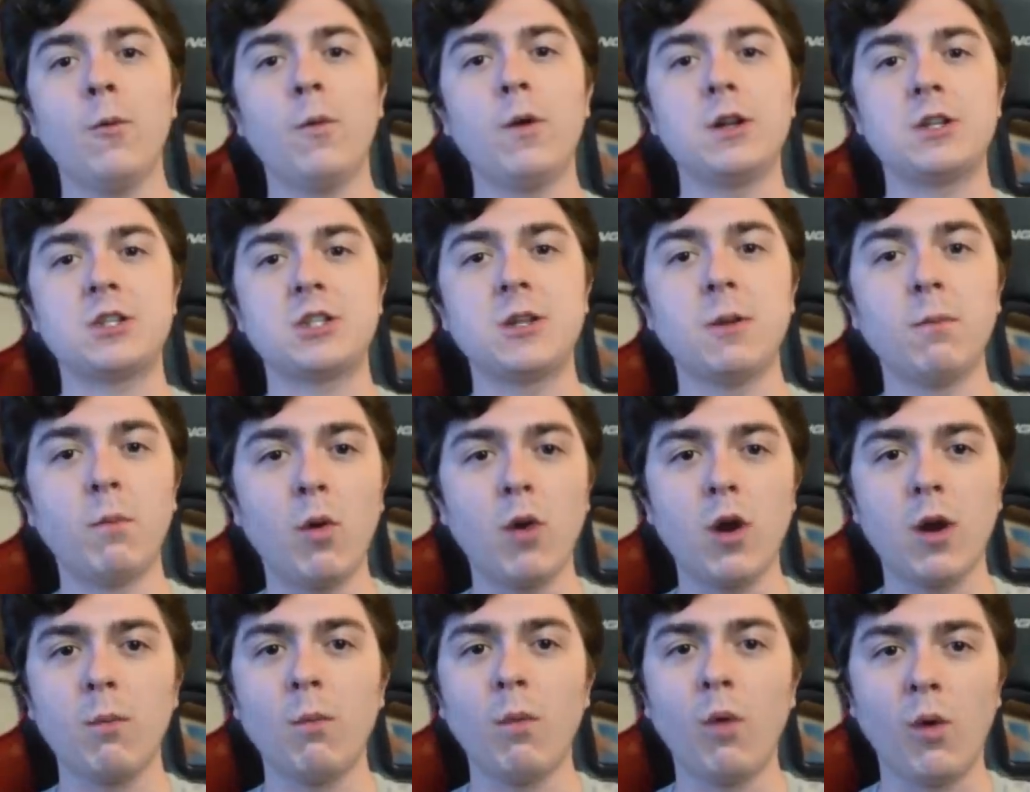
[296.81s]
Which, the
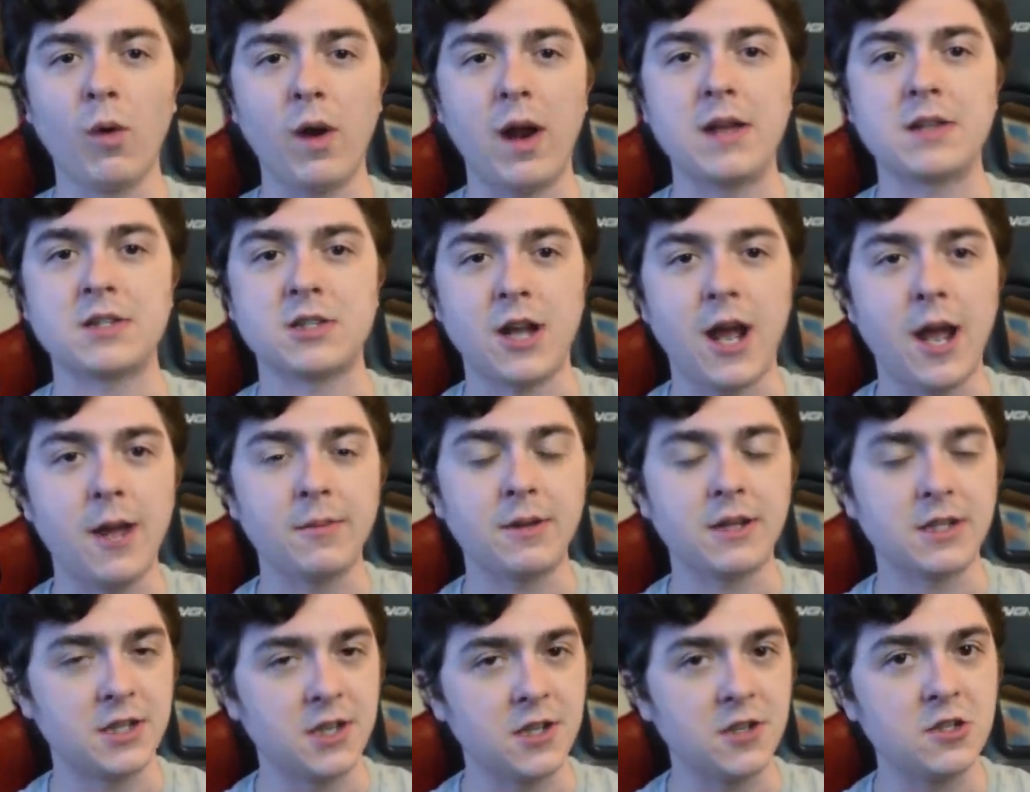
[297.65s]
more and more as time
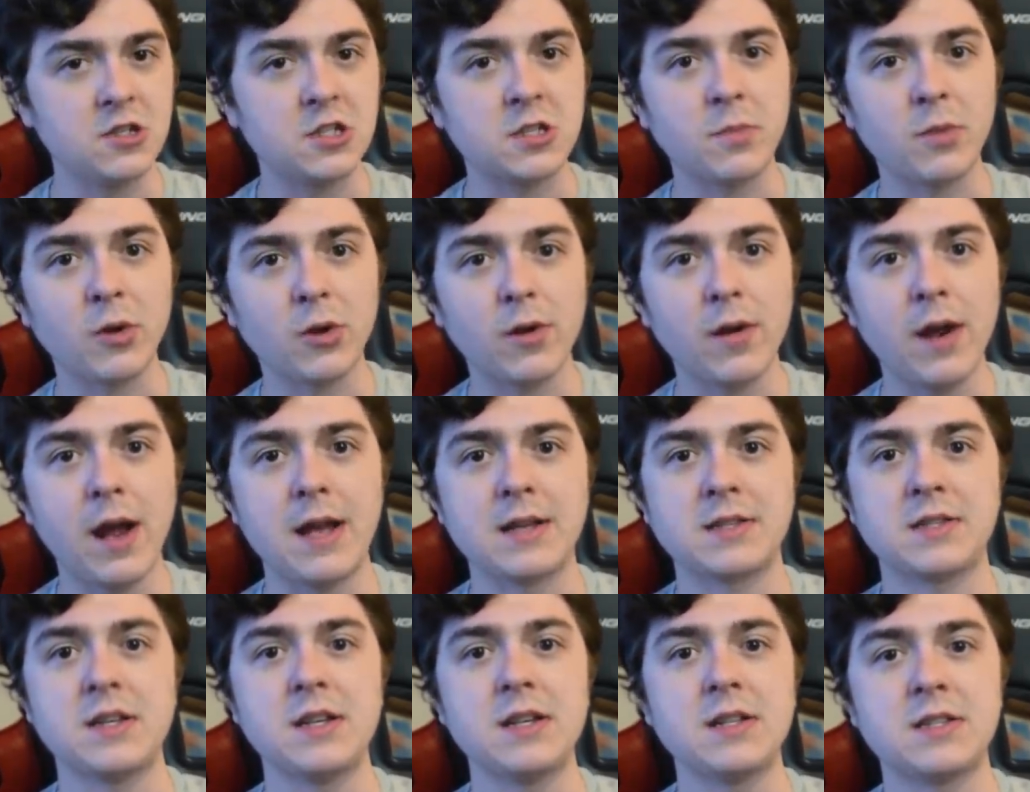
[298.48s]
continues to
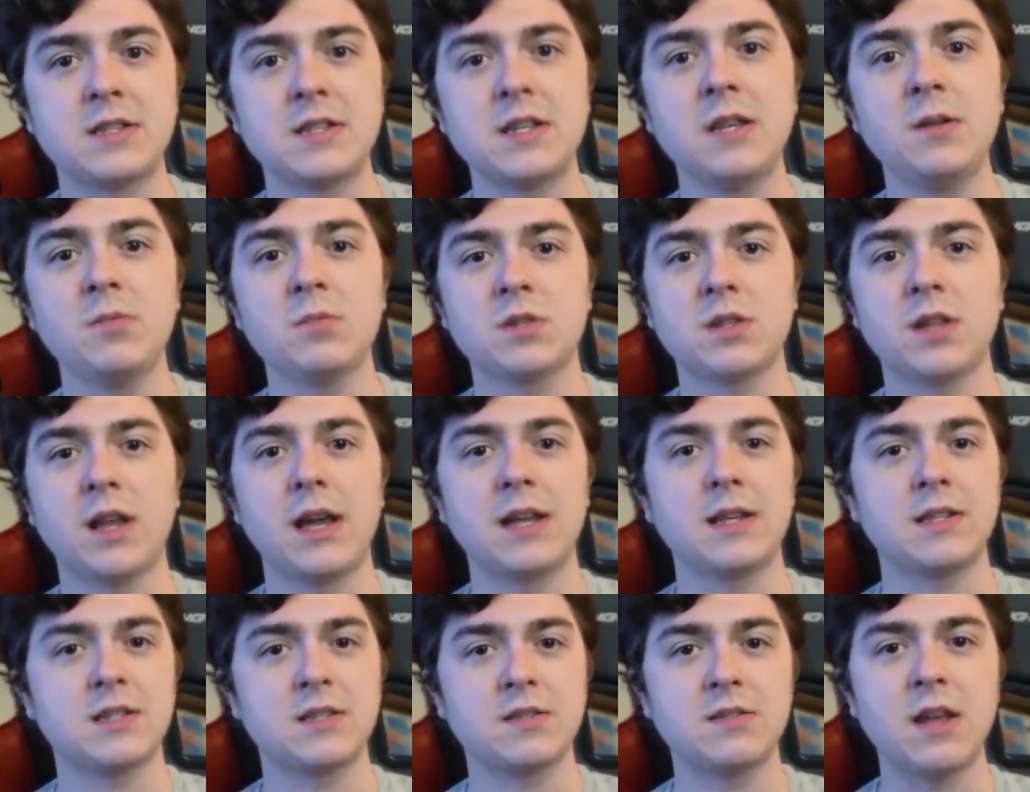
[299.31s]
progress, it seems
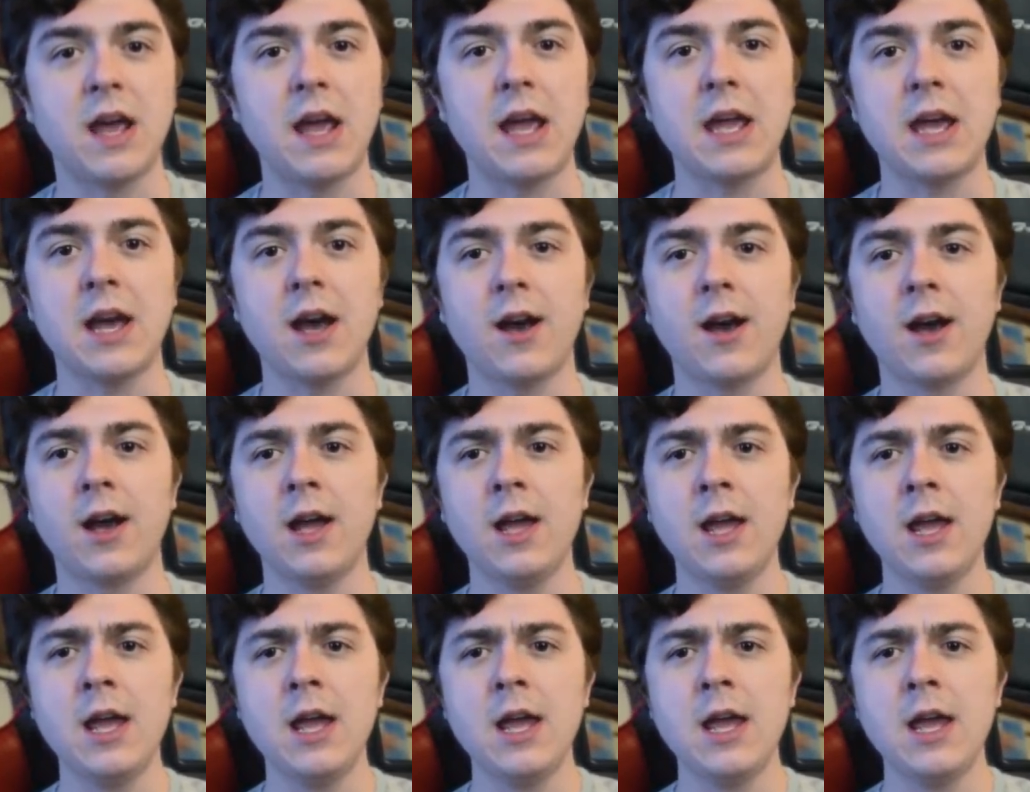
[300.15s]
like Seiya